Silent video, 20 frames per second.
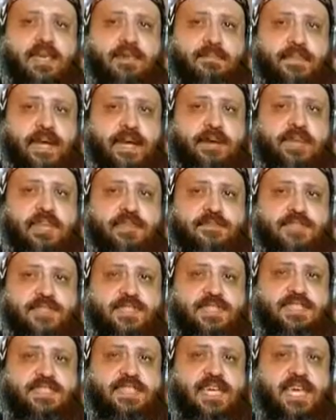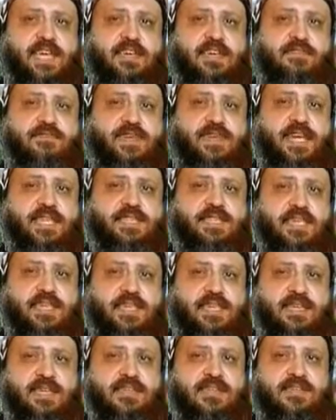marrying for the sake of
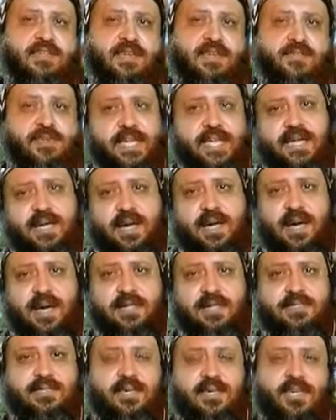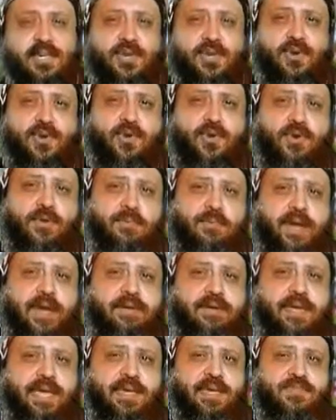getting the green card or
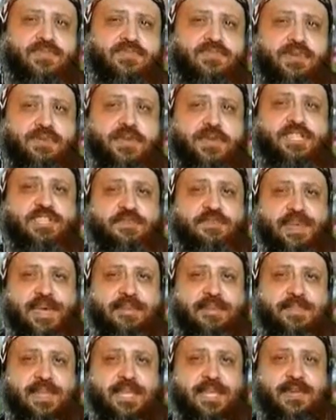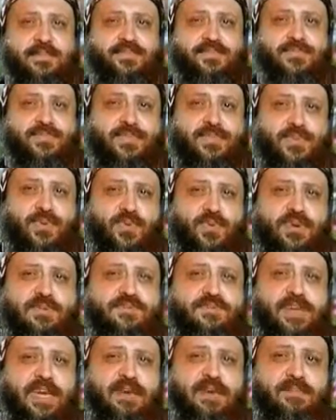marrying into a rich family or a
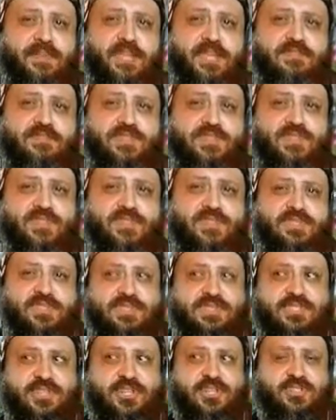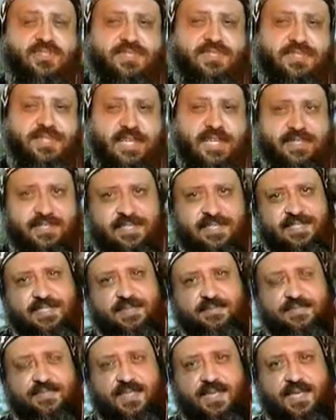family of a certain social
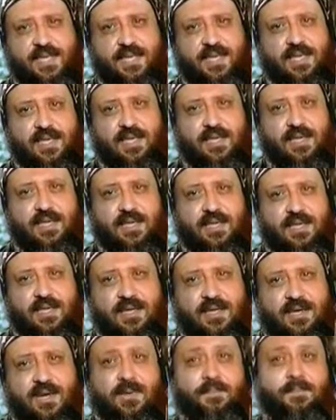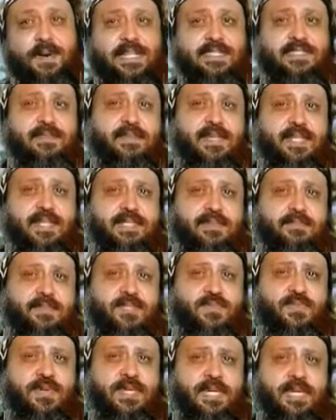status. Compatibility
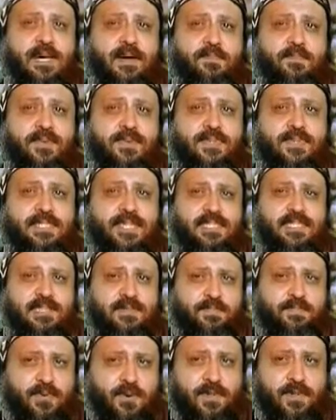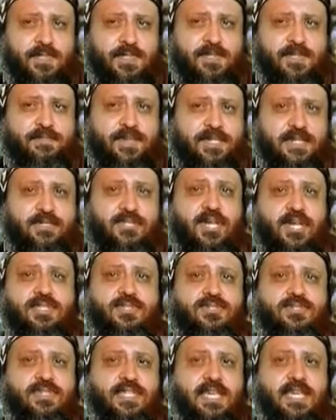between couples is important but
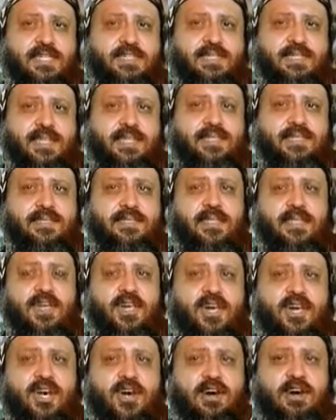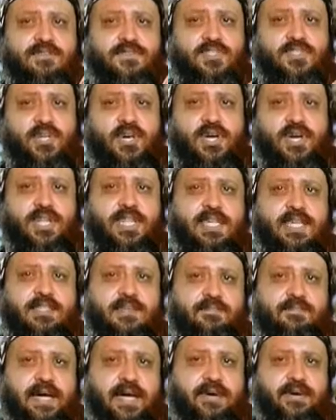not to the extent of turning
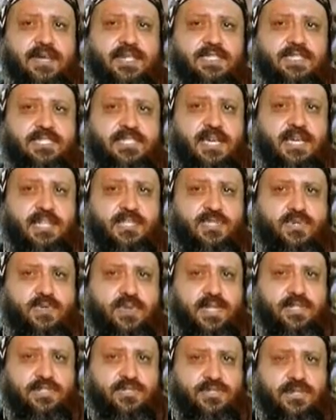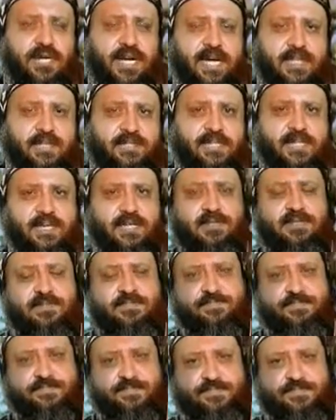the marriage into a trade deal.